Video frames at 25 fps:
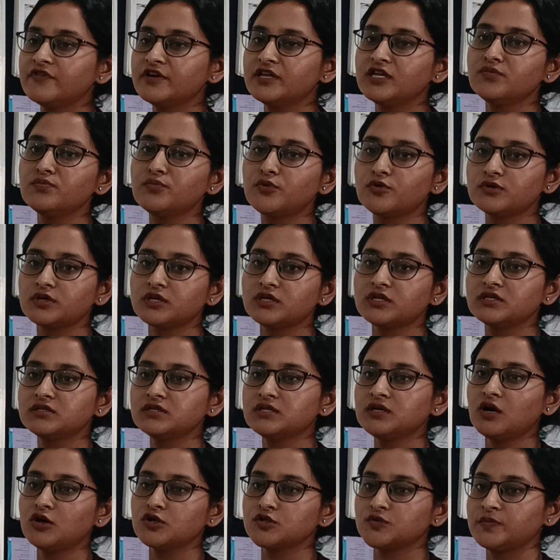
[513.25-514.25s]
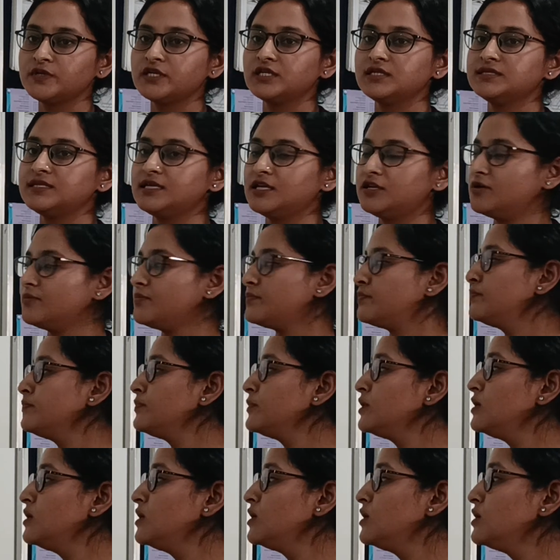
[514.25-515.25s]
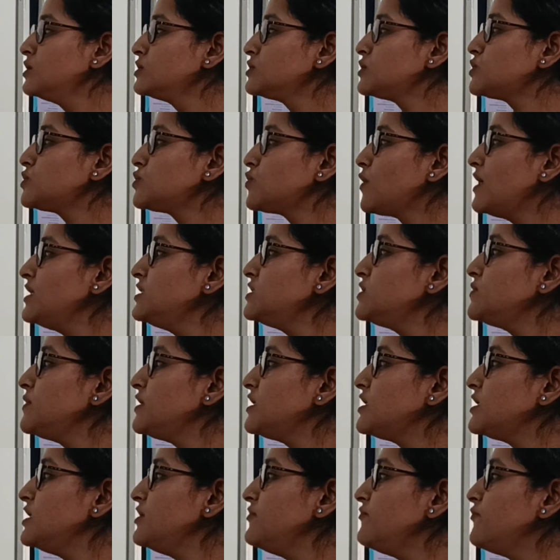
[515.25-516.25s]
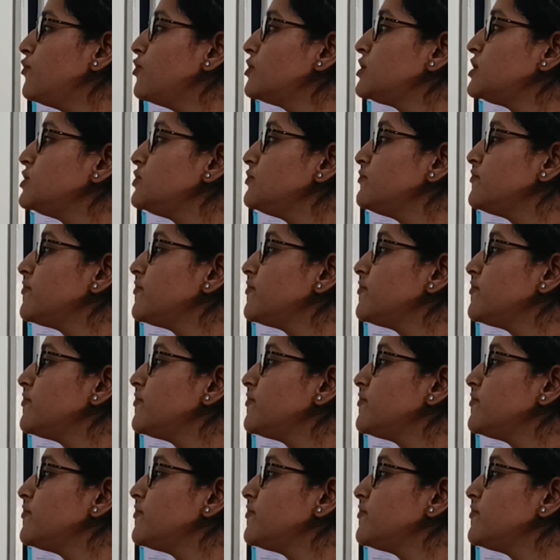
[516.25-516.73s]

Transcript: very important in the hospital setup. So twice weekly, 40 to